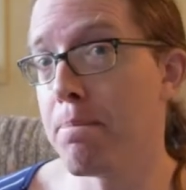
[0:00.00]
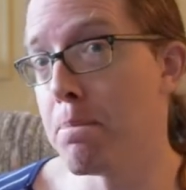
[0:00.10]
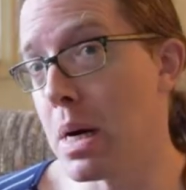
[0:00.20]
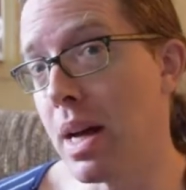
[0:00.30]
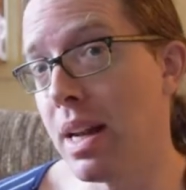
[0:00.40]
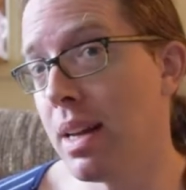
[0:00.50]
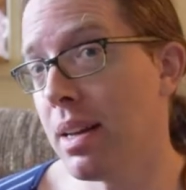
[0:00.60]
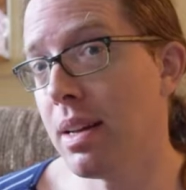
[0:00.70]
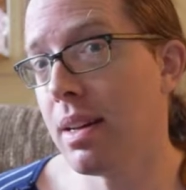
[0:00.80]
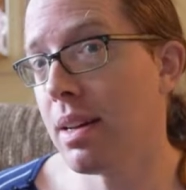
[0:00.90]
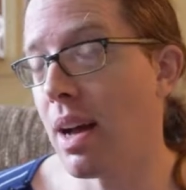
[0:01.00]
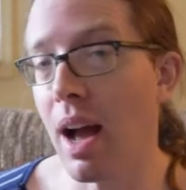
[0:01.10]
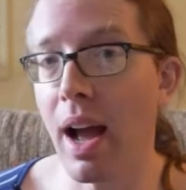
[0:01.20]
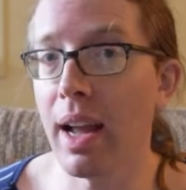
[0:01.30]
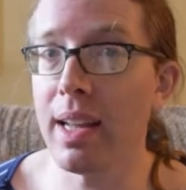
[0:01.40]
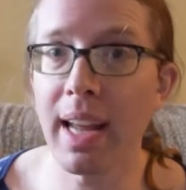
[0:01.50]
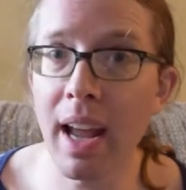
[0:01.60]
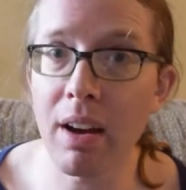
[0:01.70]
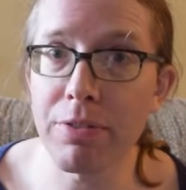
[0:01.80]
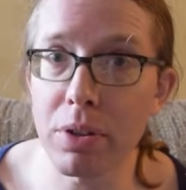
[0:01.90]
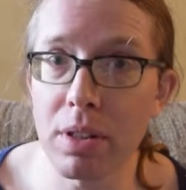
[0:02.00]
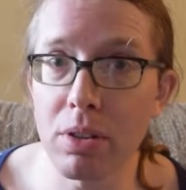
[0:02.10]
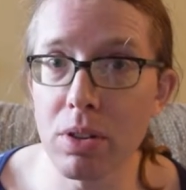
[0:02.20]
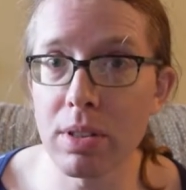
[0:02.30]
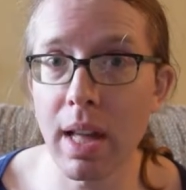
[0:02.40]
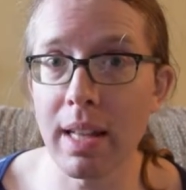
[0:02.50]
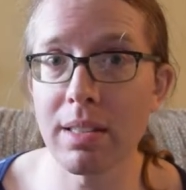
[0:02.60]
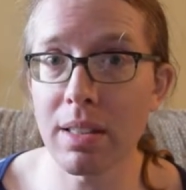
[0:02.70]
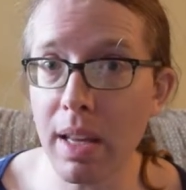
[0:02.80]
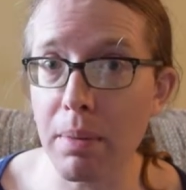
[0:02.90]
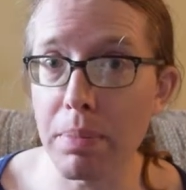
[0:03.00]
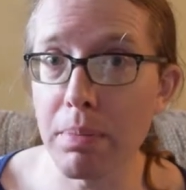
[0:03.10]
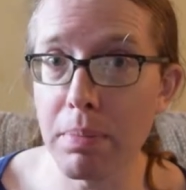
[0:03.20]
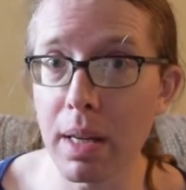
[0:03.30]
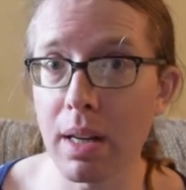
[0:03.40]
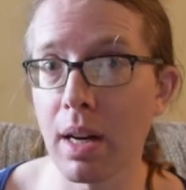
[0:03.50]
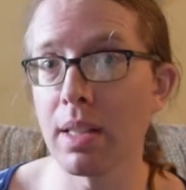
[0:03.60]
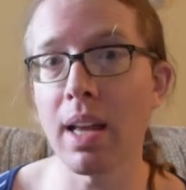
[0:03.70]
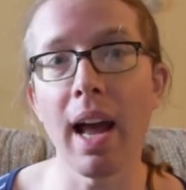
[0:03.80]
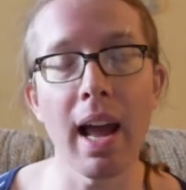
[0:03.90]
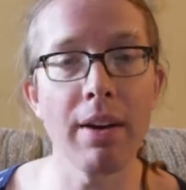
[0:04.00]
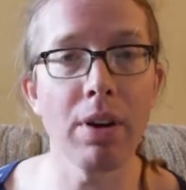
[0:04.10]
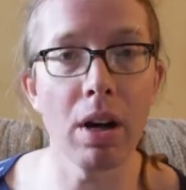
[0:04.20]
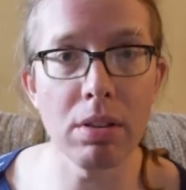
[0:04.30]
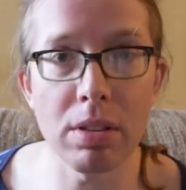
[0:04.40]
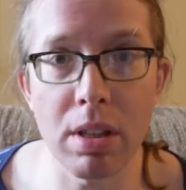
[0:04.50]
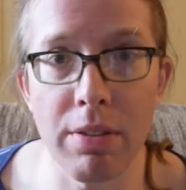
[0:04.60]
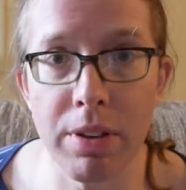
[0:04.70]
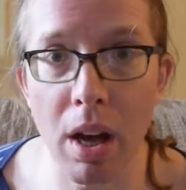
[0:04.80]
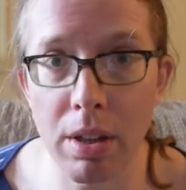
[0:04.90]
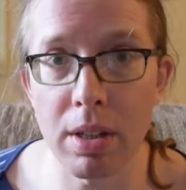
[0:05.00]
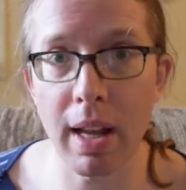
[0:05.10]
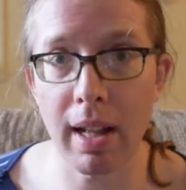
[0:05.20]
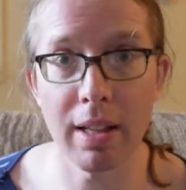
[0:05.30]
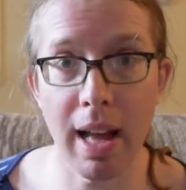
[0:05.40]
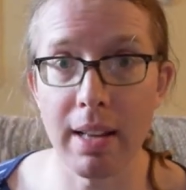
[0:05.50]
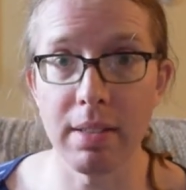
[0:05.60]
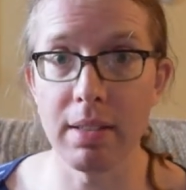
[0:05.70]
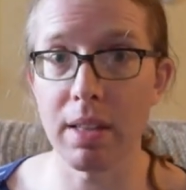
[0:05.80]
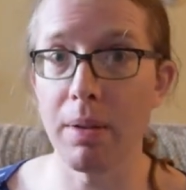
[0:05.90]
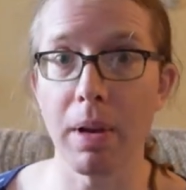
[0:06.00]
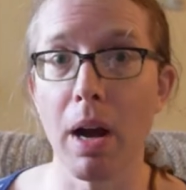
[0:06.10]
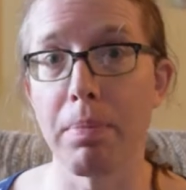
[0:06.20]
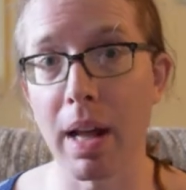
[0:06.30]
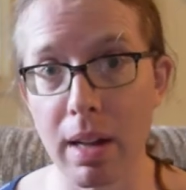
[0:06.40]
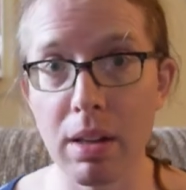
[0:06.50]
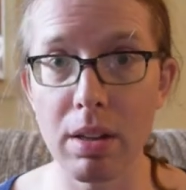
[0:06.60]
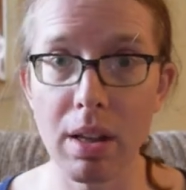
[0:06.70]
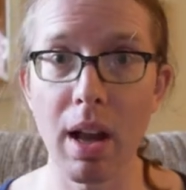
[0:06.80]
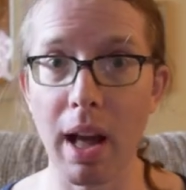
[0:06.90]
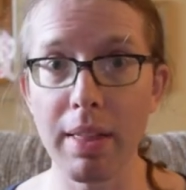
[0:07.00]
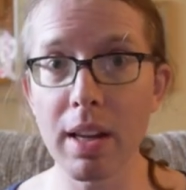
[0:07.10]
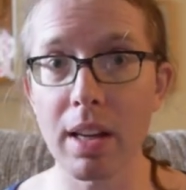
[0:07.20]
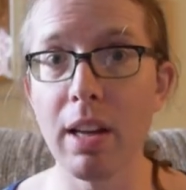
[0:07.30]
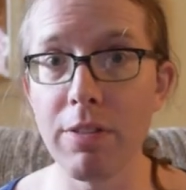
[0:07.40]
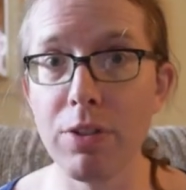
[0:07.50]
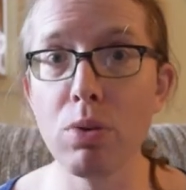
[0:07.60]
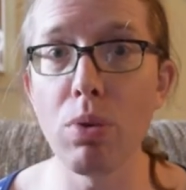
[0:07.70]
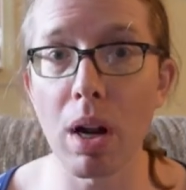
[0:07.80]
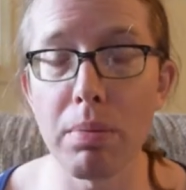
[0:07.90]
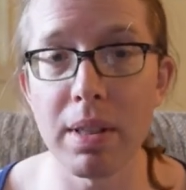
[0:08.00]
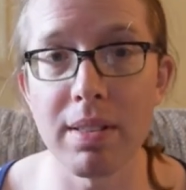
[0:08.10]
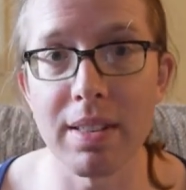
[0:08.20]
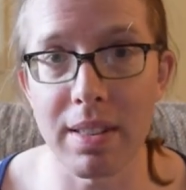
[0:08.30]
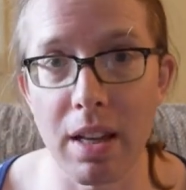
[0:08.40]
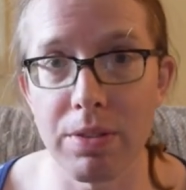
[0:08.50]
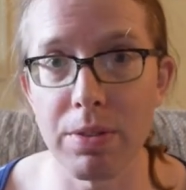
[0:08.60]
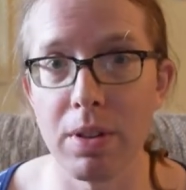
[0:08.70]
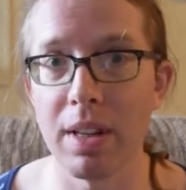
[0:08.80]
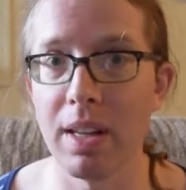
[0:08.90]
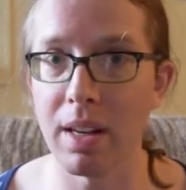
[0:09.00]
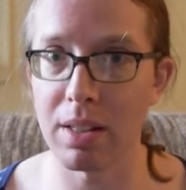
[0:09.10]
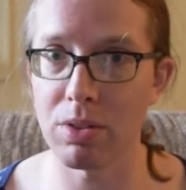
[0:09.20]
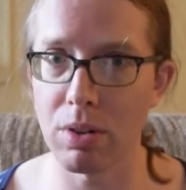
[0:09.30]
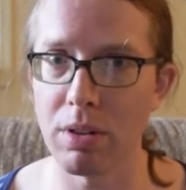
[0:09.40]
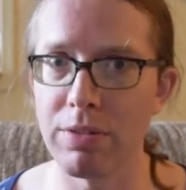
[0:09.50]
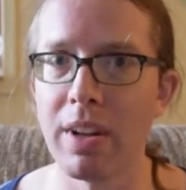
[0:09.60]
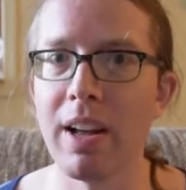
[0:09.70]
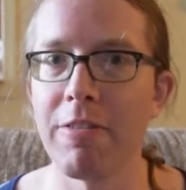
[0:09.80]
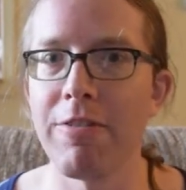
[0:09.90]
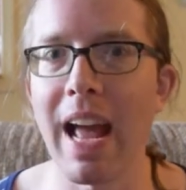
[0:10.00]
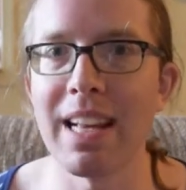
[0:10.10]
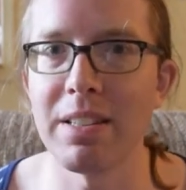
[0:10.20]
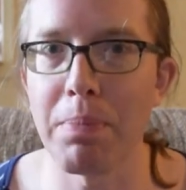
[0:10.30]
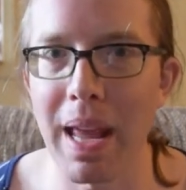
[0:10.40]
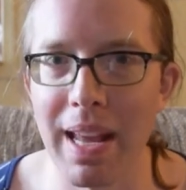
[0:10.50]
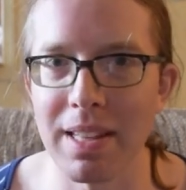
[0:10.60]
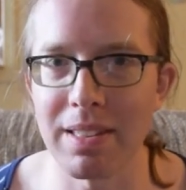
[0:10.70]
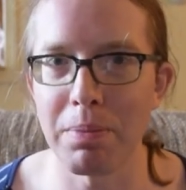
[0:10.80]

but I can't afford to lose that sleep because I have other stuff and other classes coming up. I mean, I think if you want to be successful in a sort of fast-paced,